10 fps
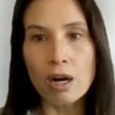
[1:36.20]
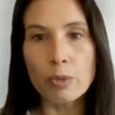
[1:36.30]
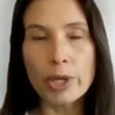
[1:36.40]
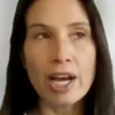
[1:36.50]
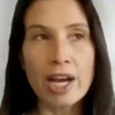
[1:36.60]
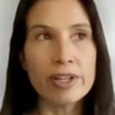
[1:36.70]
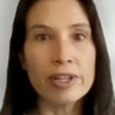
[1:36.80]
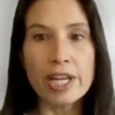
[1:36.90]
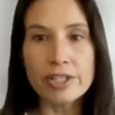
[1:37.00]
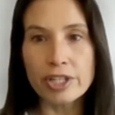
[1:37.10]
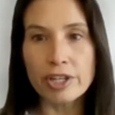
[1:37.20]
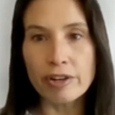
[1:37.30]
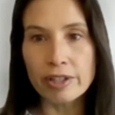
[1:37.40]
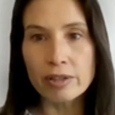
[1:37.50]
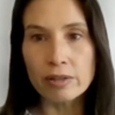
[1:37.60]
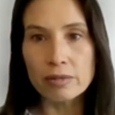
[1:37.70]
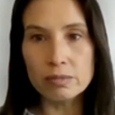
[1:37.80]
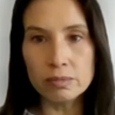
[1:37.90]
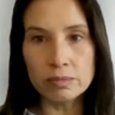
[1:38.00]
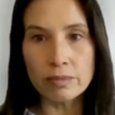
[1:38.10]
have an engineering
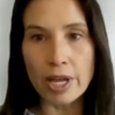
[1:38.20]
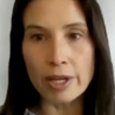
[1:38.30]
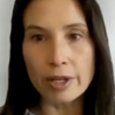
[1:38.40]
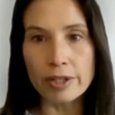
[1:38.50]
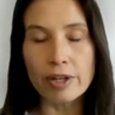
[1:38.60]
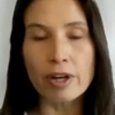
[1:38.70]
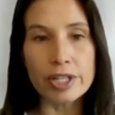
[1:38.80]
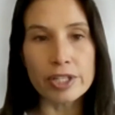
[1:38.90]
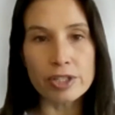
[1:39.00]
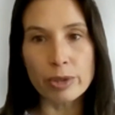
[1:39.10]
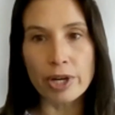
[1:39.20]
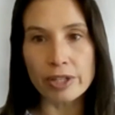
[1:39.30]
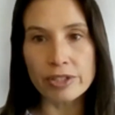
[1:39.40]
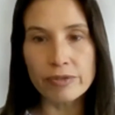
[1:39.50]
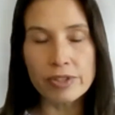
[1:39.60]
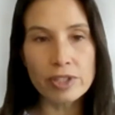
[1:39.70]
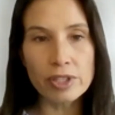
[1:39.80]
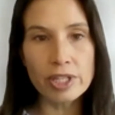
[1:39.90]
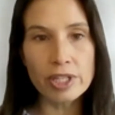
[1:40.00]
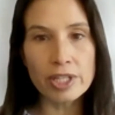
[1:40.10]
and our initial production facility is
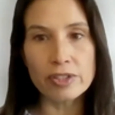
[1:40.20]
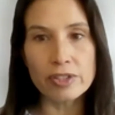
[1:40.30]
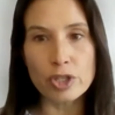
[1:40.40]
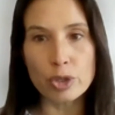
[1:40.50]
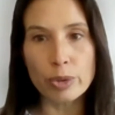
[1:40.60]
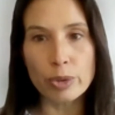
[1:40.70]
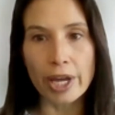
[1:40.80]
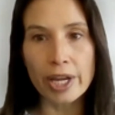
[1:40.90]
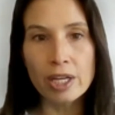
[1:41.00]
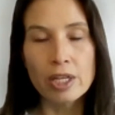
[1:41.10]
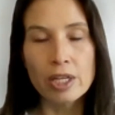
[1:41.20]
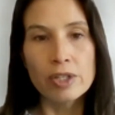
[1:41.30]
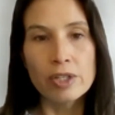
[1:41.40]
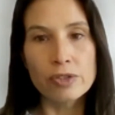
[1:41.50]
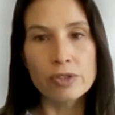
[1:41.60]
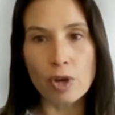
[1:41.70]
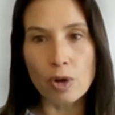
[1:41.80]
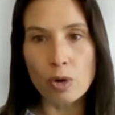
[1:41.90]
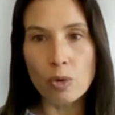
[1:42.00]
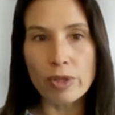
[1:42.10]
in the UK. So
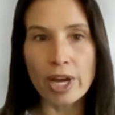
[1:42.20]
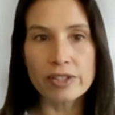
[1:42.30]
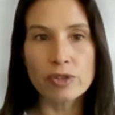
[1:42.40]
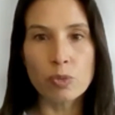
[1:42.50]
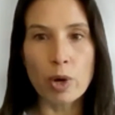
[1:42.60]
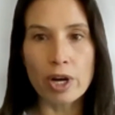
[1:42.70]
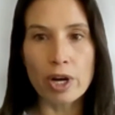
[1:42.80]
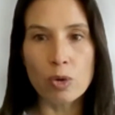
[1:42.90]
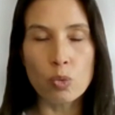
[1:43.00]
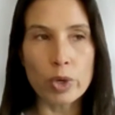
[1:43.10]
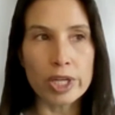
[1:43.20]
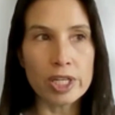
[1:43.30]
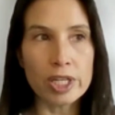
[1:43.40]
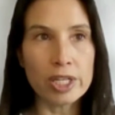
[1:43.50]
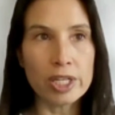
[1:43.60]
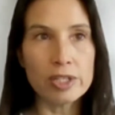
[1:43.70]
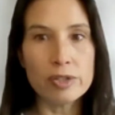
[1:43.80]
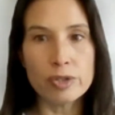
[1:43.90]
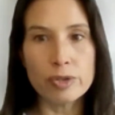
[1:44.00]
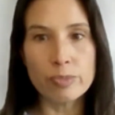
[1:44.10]
that's where we
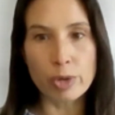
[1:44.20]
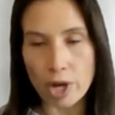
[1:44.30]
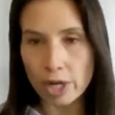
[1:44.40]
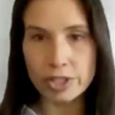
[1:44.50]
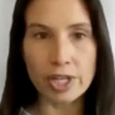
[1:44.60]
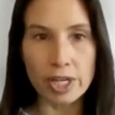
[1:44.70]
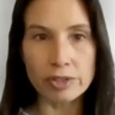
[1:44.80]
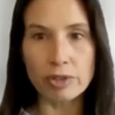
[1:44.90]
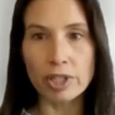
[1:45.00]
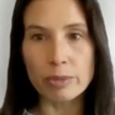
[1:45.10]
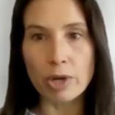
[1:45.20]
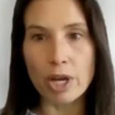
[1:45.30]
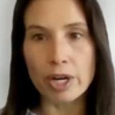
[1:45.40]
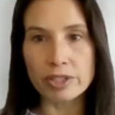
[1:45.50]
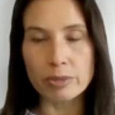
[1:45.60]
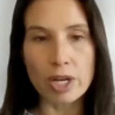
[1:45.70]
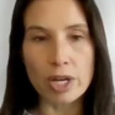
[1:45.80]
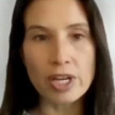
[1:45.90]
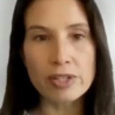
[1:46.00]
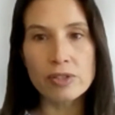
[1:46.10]
productionize really product and process.
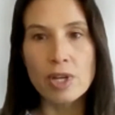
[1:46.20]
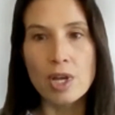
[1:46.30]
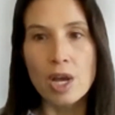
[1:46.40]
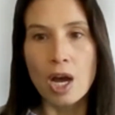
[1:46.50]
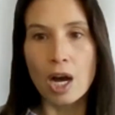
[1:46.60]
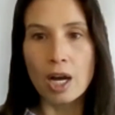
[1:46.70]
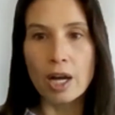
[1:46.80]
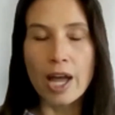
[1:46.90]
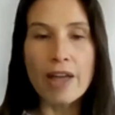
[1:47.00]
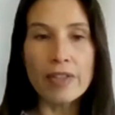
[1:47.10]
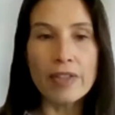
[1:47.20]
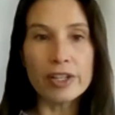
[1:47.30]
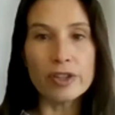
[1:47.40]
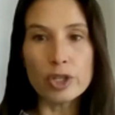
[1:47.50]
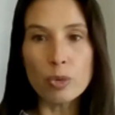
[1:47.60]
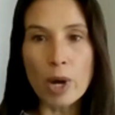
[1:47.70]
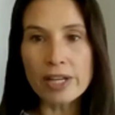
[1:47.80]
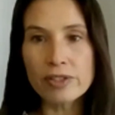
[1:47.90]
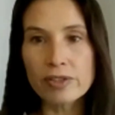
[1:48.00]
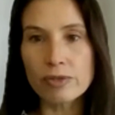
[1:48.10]
And then in the US,
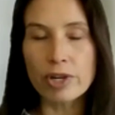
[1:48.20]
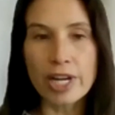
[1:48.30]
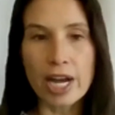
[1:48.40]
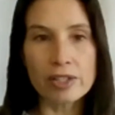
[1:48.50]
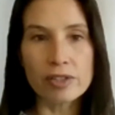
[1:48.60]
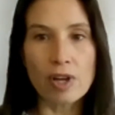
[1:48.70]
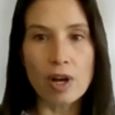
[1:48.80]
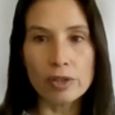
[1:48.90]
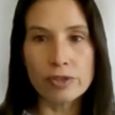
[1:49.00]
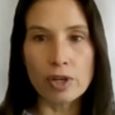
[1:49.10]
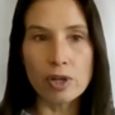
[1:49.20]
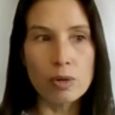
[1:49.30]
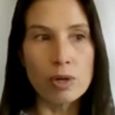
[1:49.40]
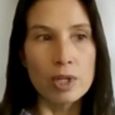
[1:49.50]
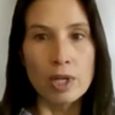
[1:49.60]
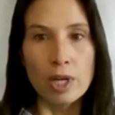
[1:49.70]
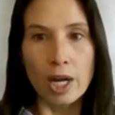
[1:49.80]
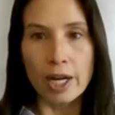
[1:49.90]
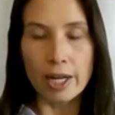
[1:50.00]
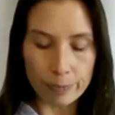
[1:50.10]
REE has also
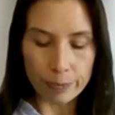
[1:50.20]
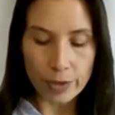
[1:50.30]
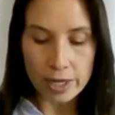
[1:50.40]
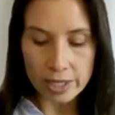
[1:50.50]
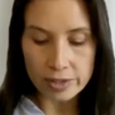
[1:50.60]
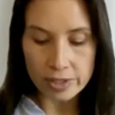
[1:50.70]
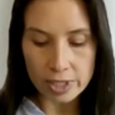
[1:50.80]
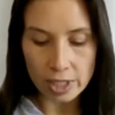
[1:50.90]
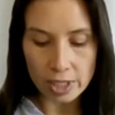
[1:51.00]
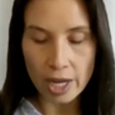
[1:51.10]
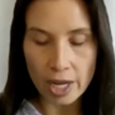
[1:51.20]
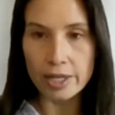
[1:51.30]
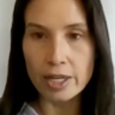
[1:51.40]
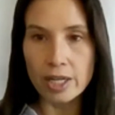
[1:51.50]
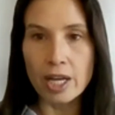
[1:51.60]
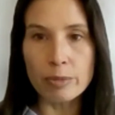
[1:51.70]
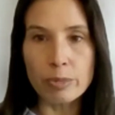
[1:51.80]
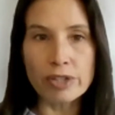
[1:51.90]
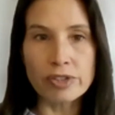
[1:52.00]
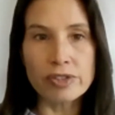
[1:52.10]
an entity and a
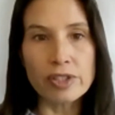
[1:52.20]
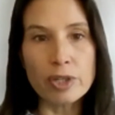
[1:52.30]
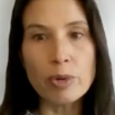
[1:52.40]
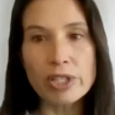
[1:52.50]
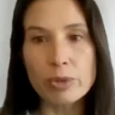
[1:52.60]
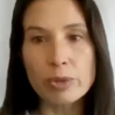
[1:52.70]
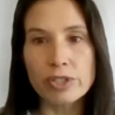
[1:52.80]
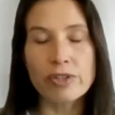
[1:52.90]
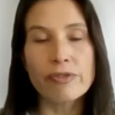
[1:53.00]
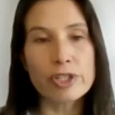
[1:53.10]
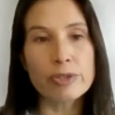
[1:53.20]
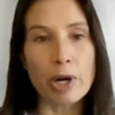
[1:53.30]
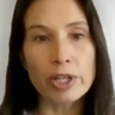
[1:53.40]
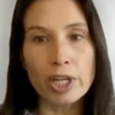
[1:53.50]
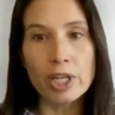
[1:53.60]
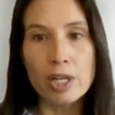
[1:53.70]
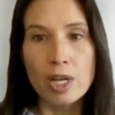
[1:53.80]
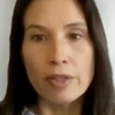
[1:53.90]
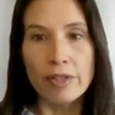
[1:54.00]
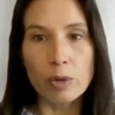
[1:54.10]
presence in the US, which is the first market
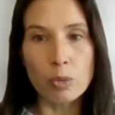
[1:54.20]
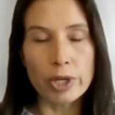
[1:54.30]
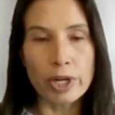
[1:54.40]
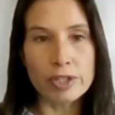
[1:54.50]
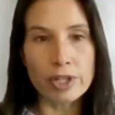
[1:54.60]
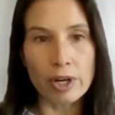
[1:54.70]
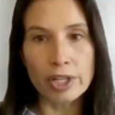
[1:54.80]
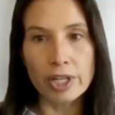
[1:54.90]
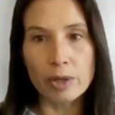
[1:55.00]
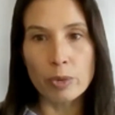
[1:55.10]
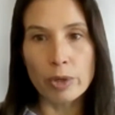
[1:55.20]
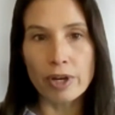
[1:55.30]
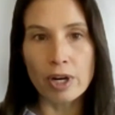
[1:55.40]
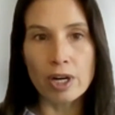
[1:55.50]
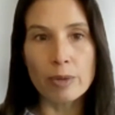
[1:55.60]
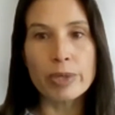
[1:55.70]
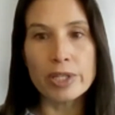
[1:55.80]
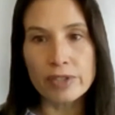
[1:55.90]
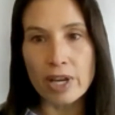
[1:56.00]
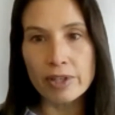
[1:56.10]
that we are targeting with our
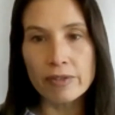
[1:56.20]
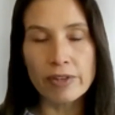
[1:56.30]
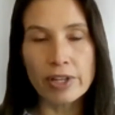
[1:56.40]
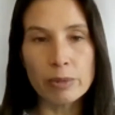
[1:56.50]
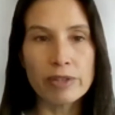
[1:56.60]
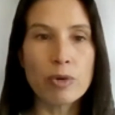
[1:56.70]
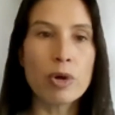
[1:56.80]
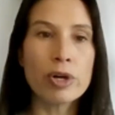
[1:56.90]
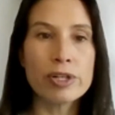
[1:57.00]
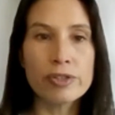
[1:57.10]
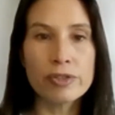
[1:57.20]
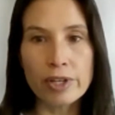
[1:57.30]
P7 family of corners via the